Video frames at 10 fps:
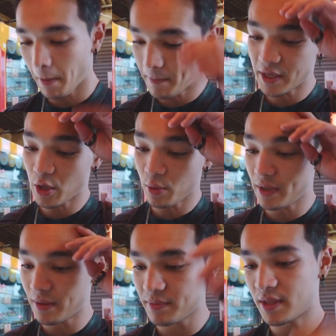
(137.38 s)
About to open
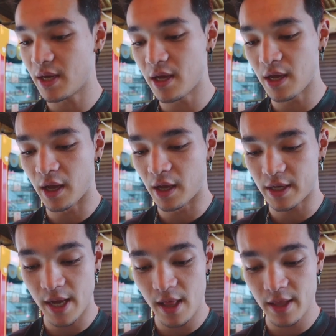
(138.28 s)
up the
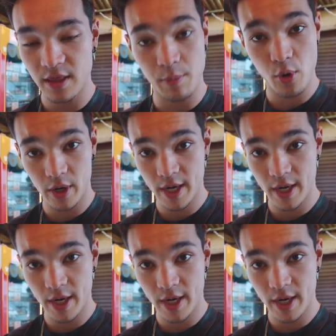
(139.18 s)
cutlet, the pork